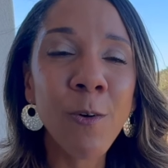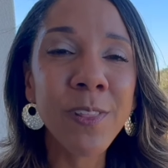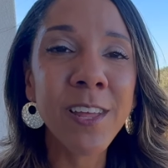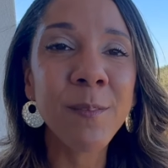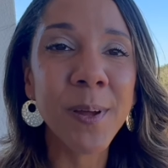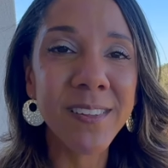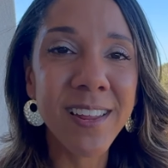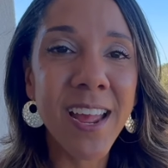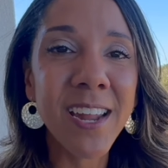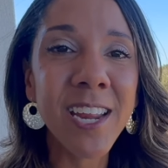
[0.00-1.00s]
with us by
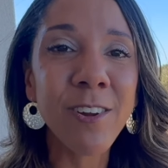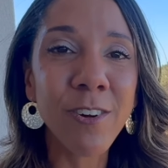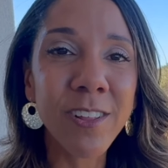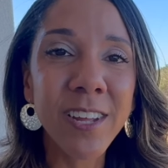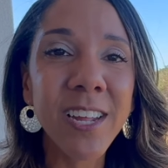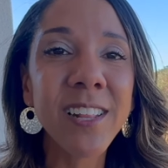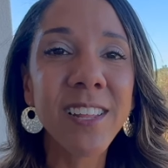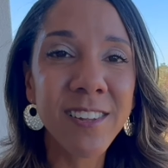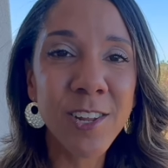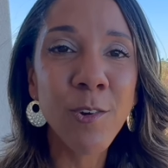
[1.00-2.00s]
scanning or clicking
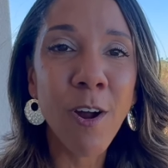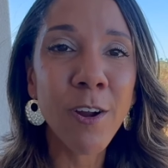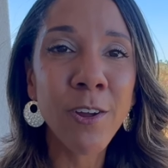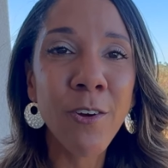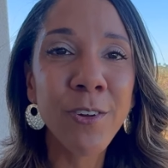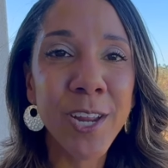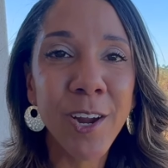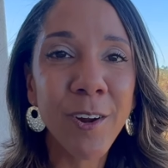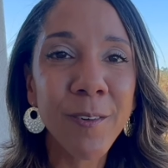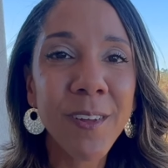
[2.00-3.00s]
this QR code
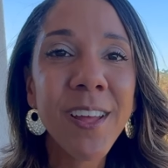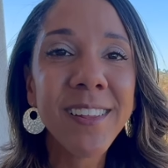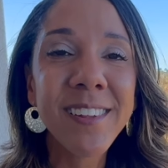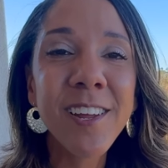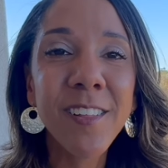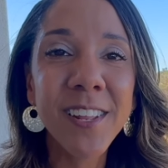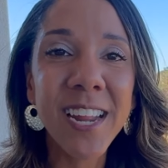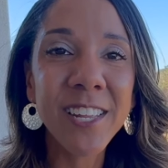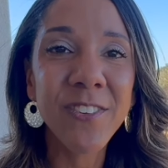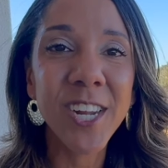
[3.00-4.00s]
here. See you on the next